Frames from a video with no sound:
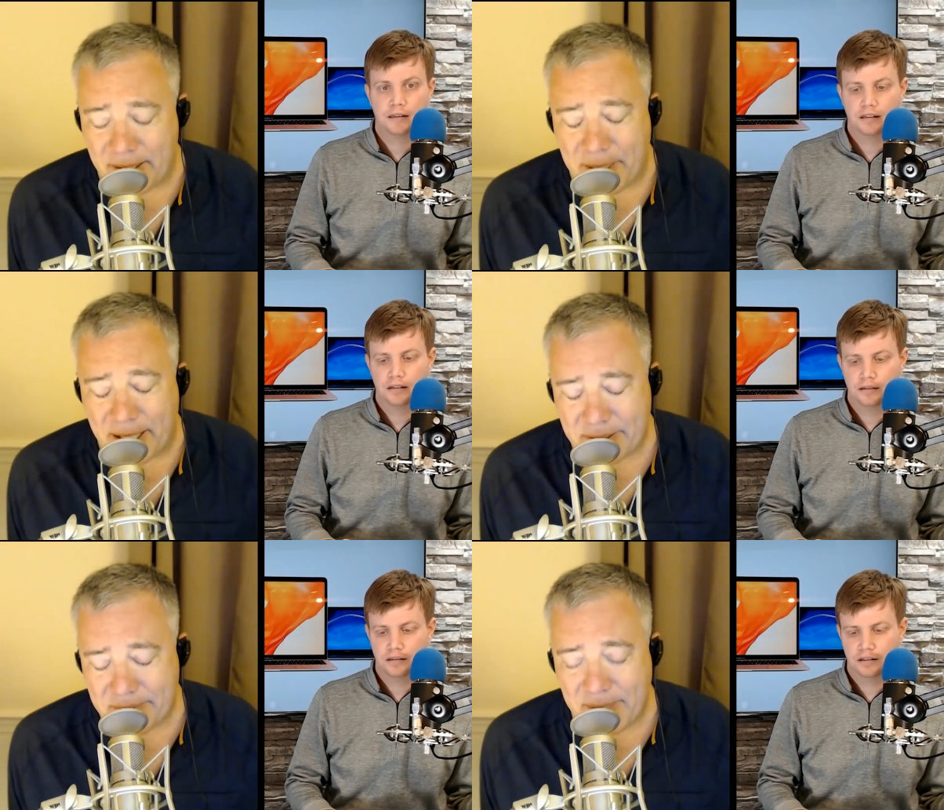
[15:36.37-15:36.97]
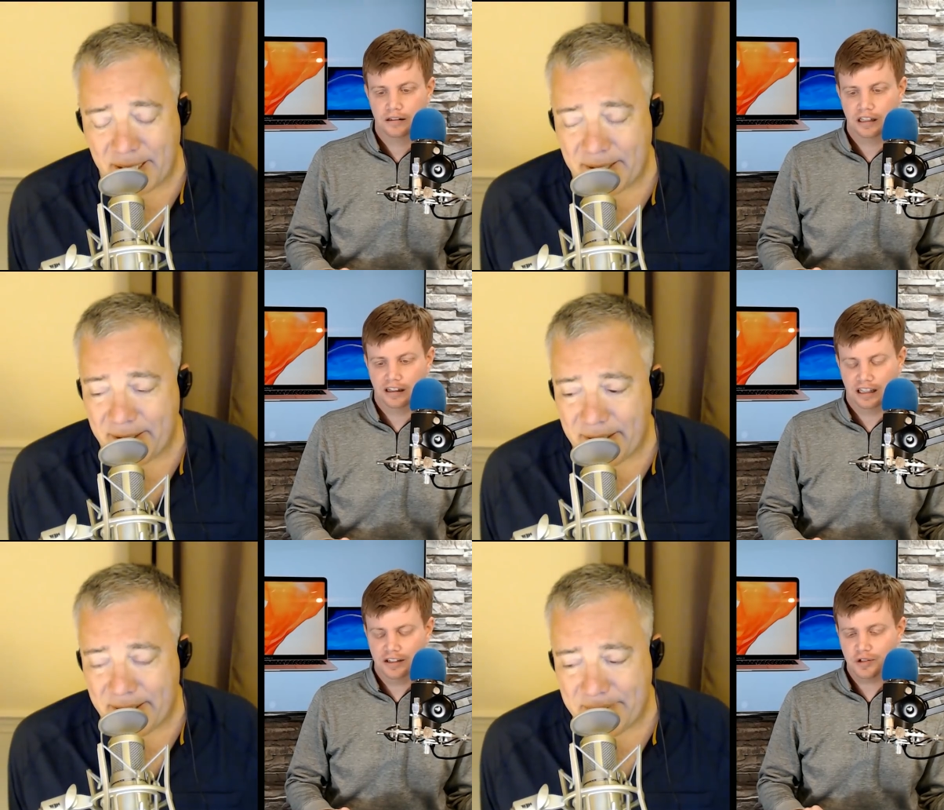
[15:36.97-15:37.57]
Speaker 1: uh, the Mac Mini. The,
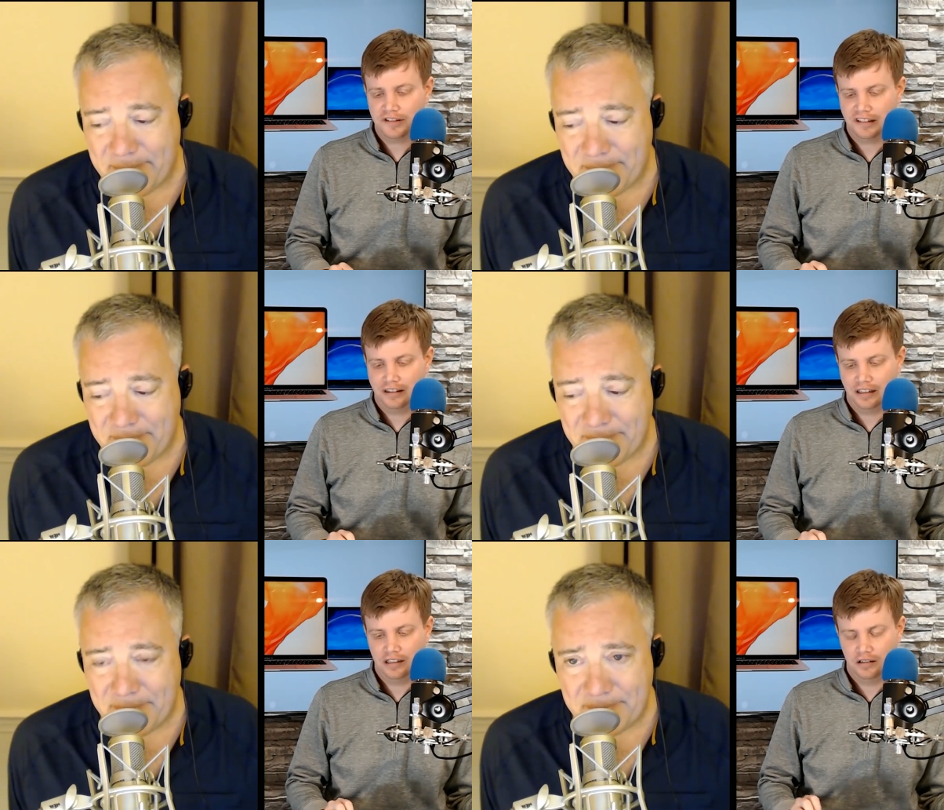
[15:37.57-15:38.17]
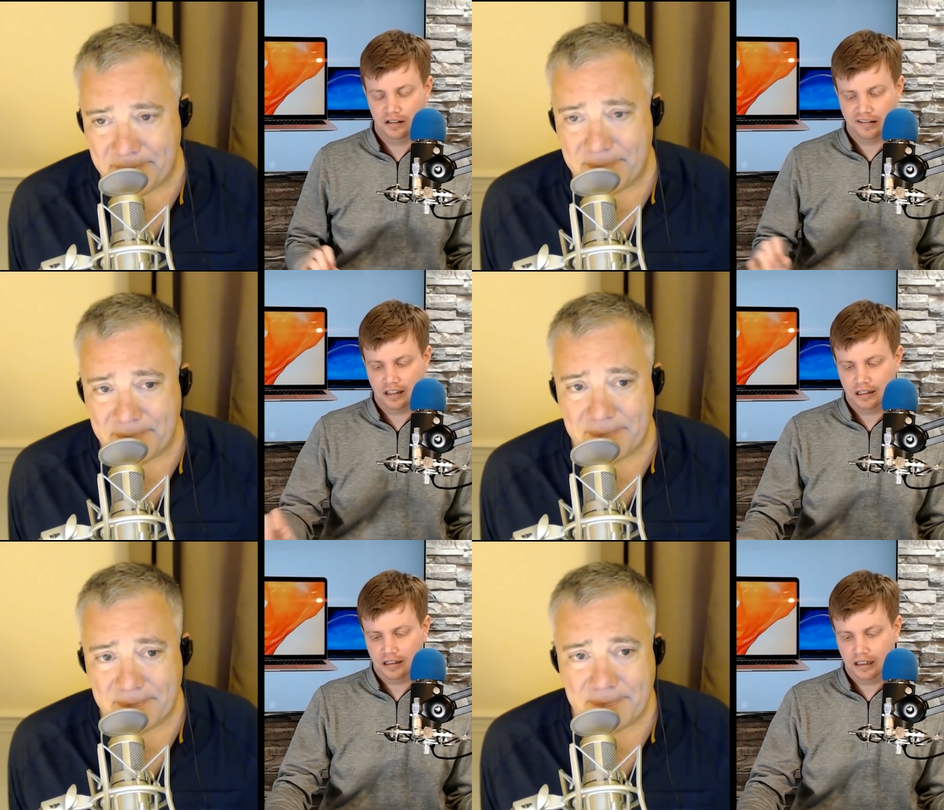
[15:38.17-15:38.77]
the uh, interesting thing here is
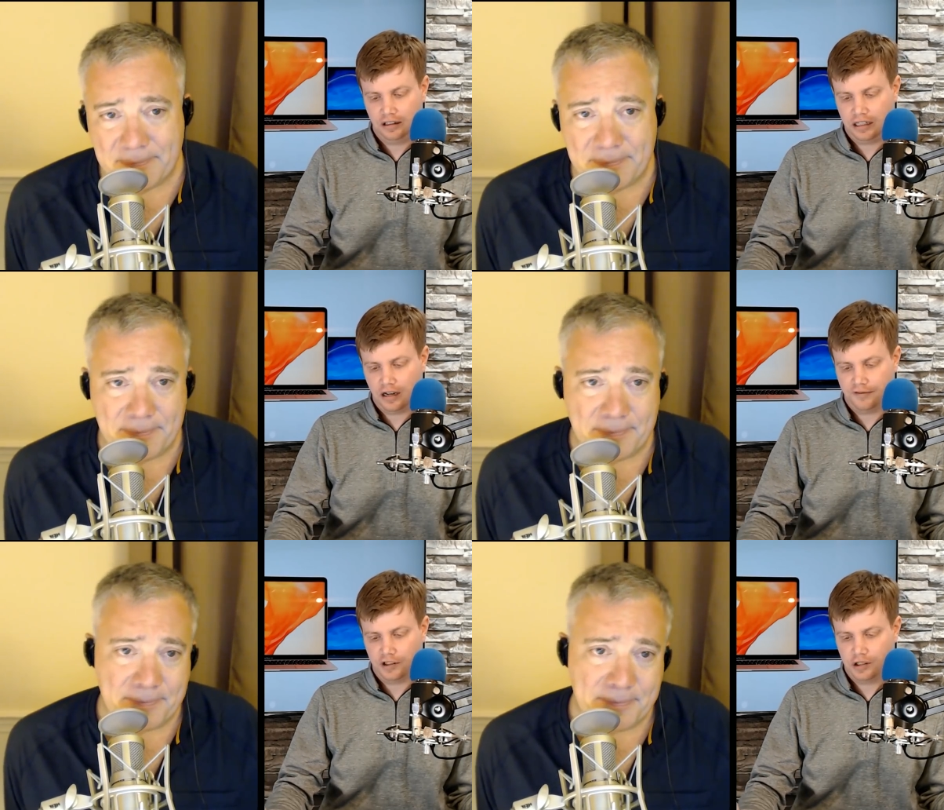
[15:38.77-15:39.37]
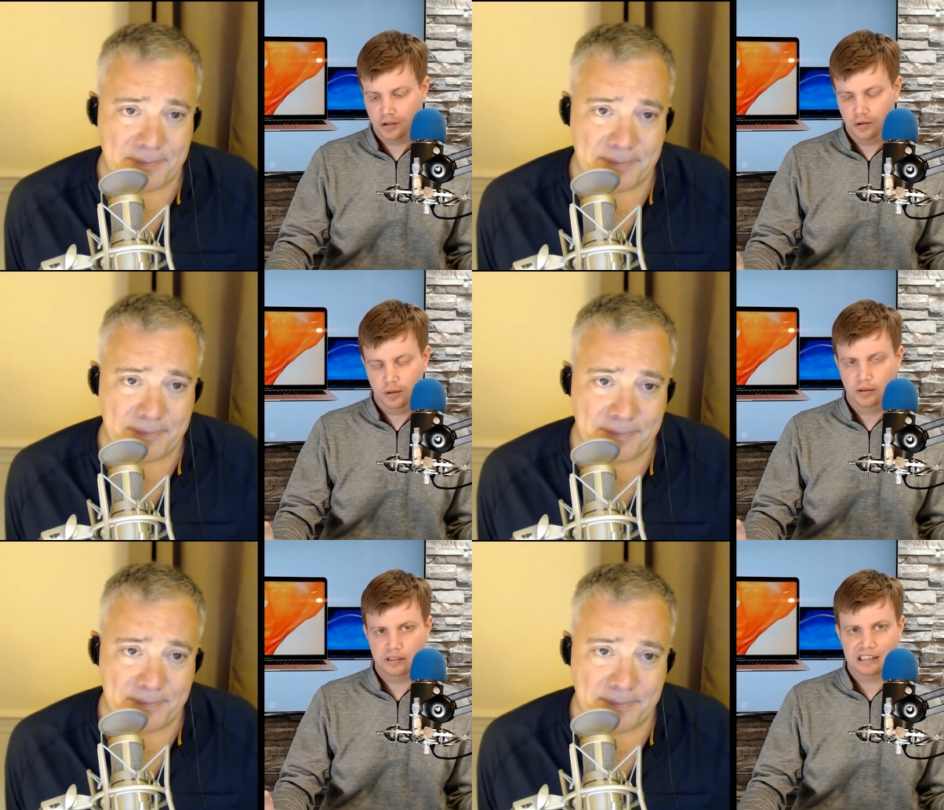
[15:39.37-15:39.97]
they they only offer
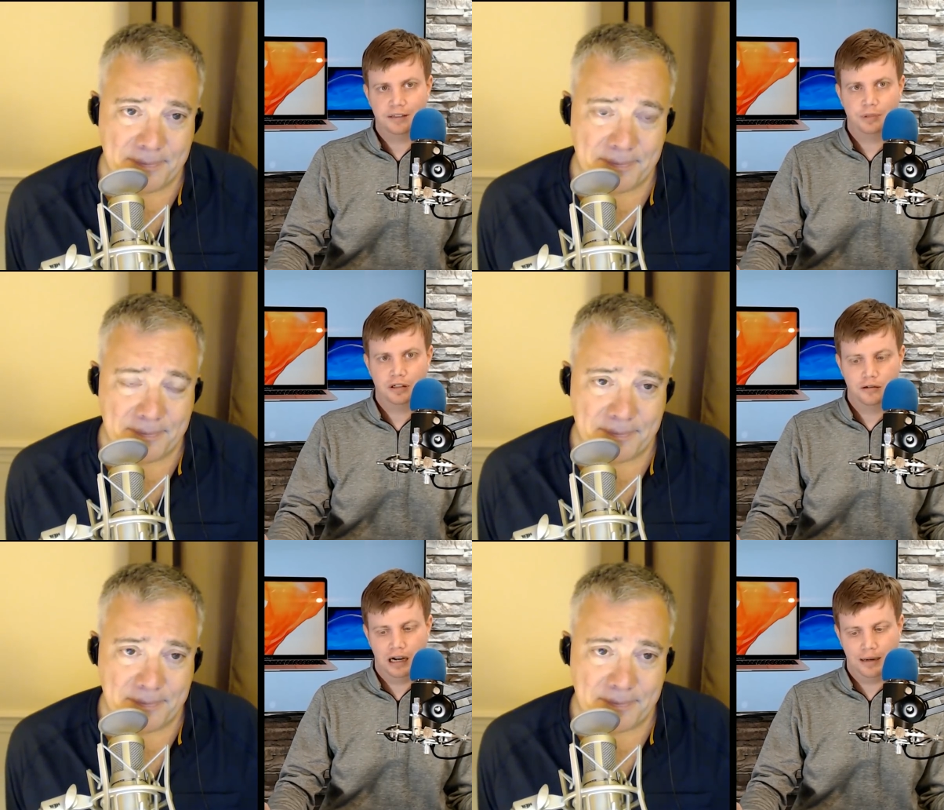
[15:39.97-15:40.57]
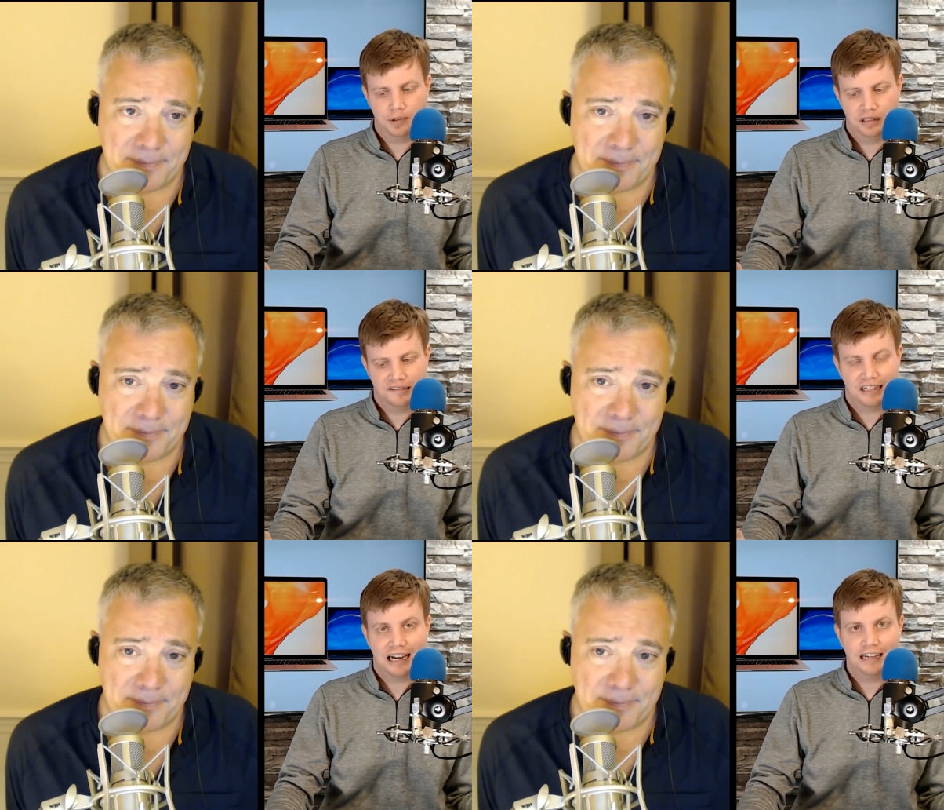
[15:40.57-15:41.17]
two CPU
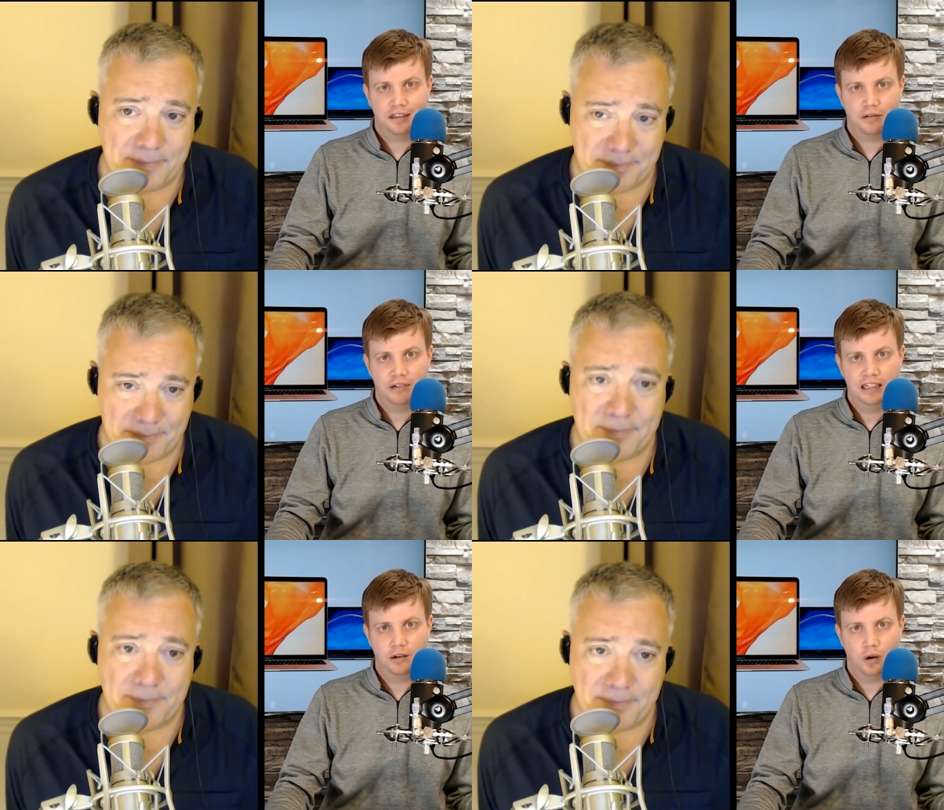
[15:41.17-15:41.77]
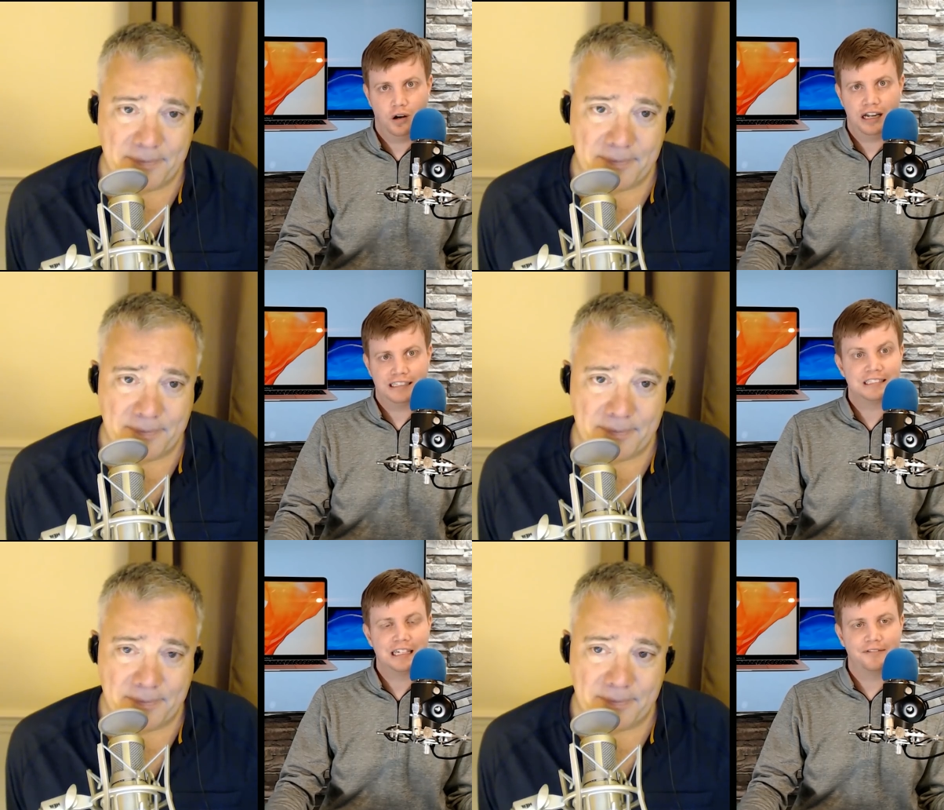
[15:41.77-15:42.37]
options, an i3 or an
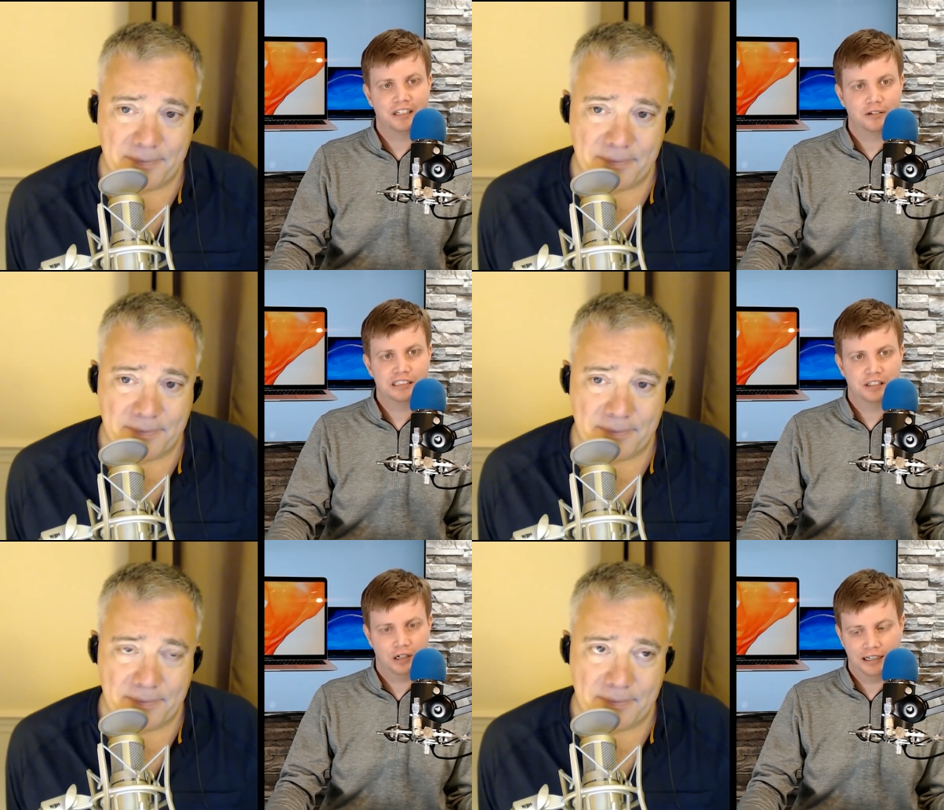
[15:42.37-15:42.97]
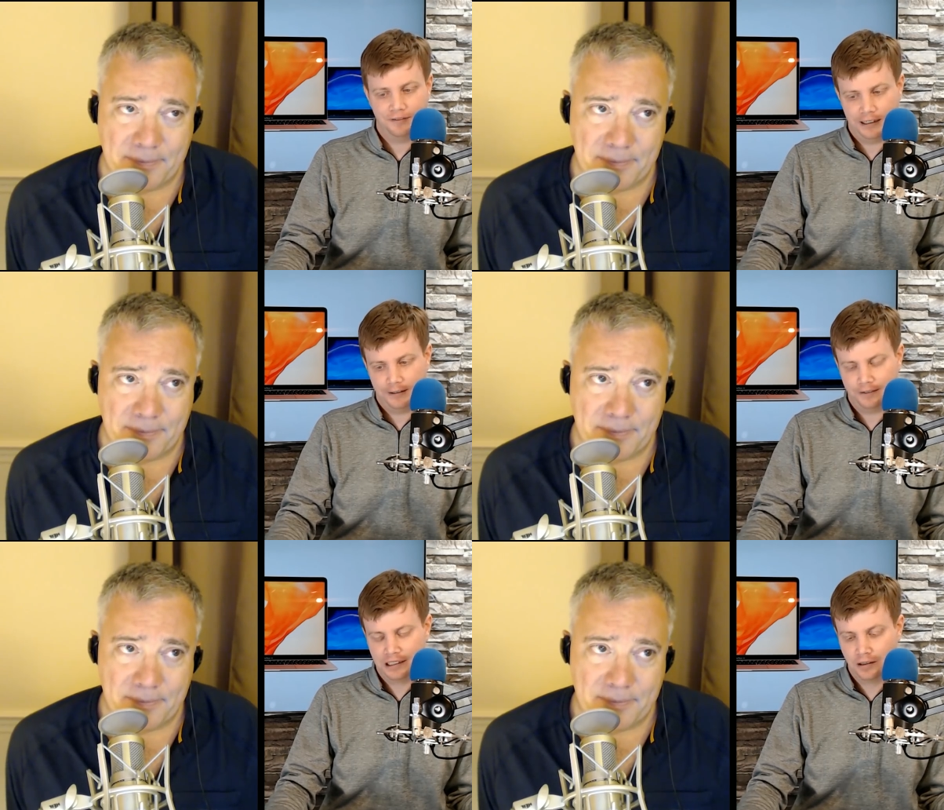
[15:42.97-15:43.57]
i7. There is no i5.